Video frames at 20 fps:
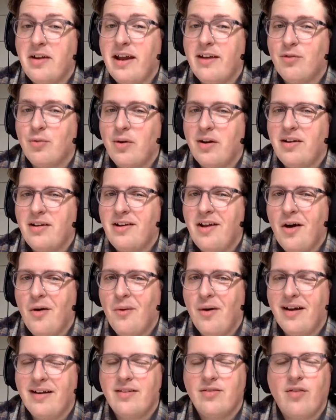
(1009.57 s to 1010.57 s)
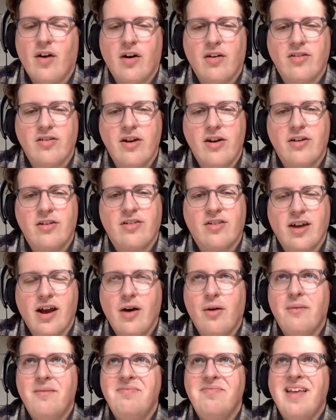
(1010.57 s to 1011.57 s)
takes one to know one as far as nerds
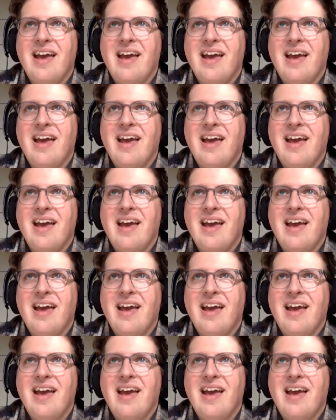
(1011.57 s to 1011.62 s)
go.